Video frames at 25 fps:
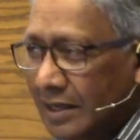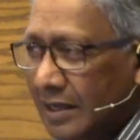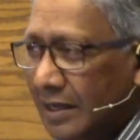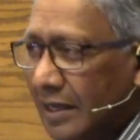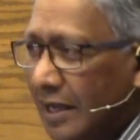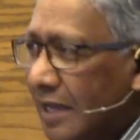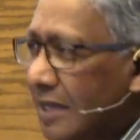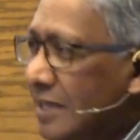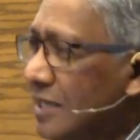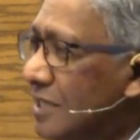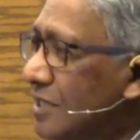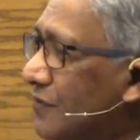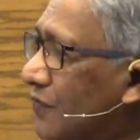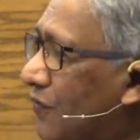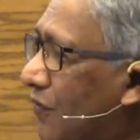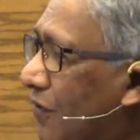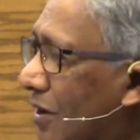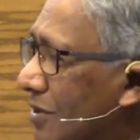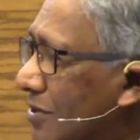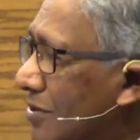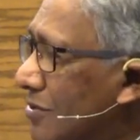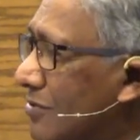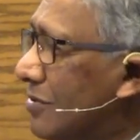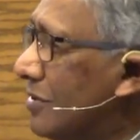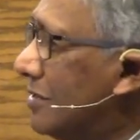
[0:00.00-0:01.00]
And his
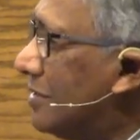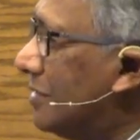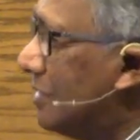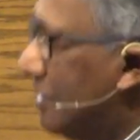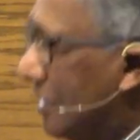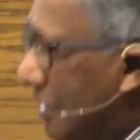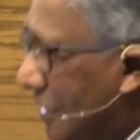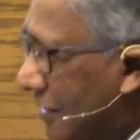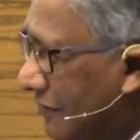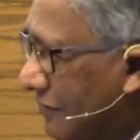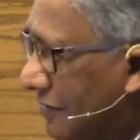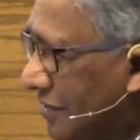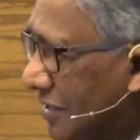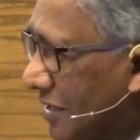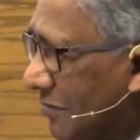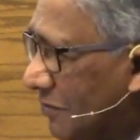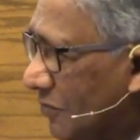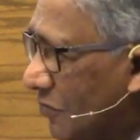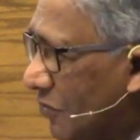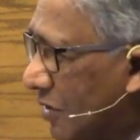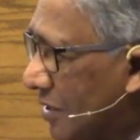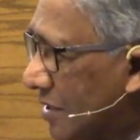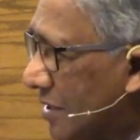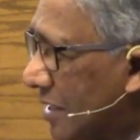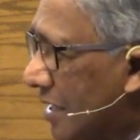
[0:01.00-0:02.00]
father receives him
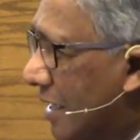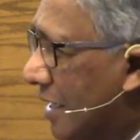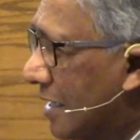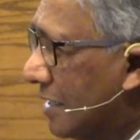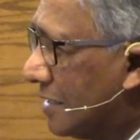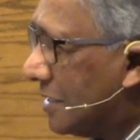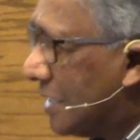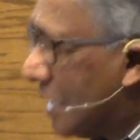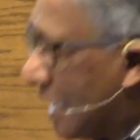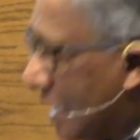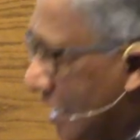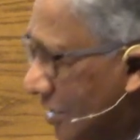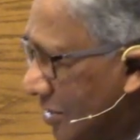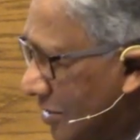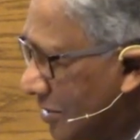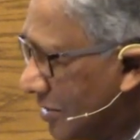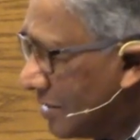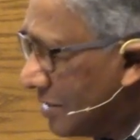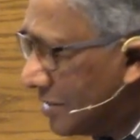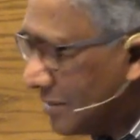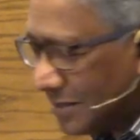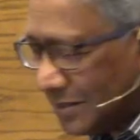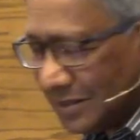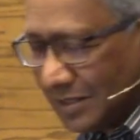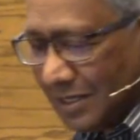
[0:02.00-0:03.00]
with
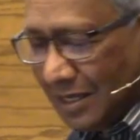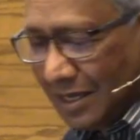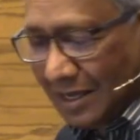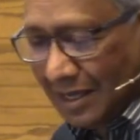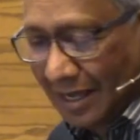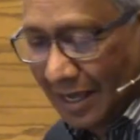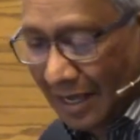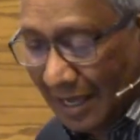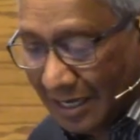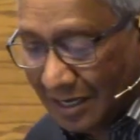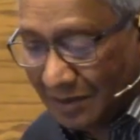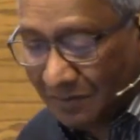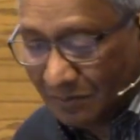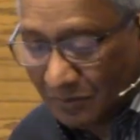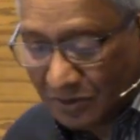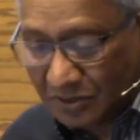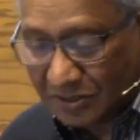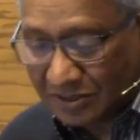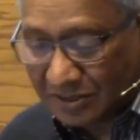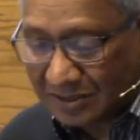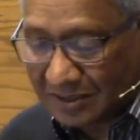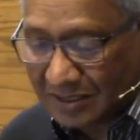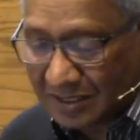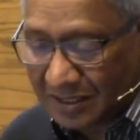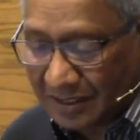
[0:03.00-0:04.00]
tenderness and
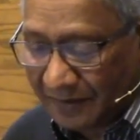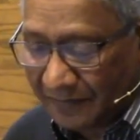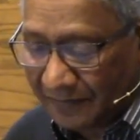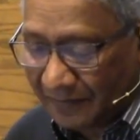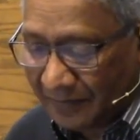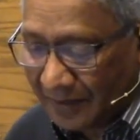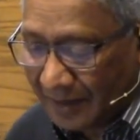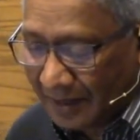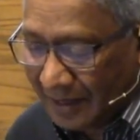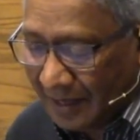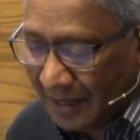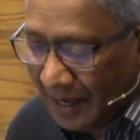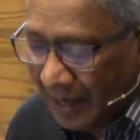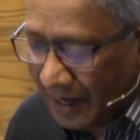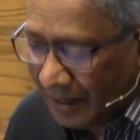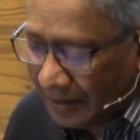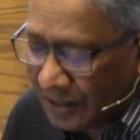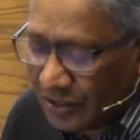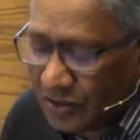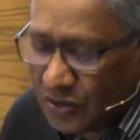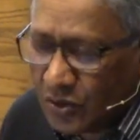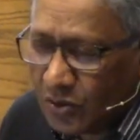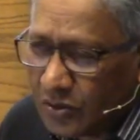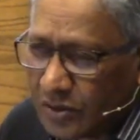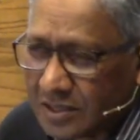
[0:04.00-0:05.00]
mercy. And he
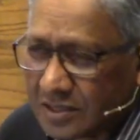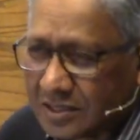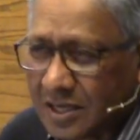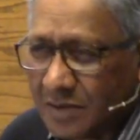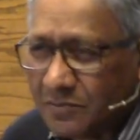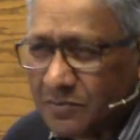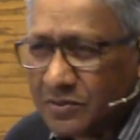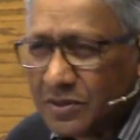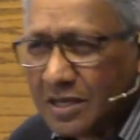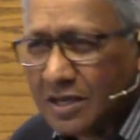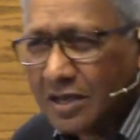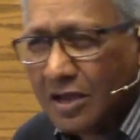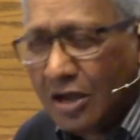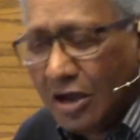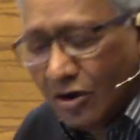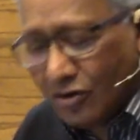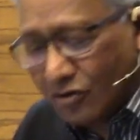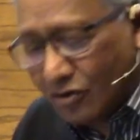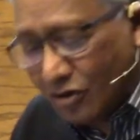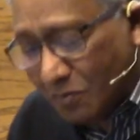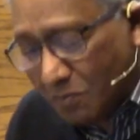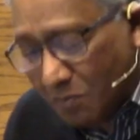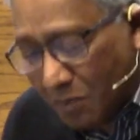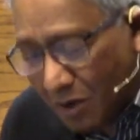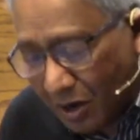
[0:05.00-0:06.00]
notices something
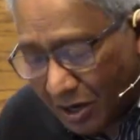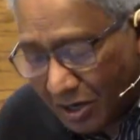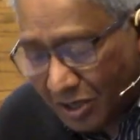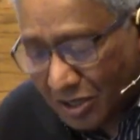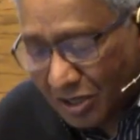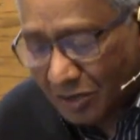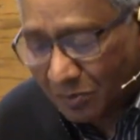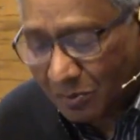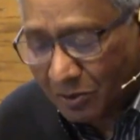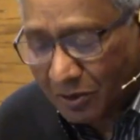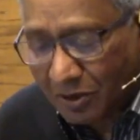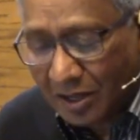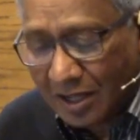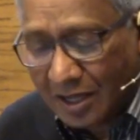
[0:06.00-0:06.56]
remarkable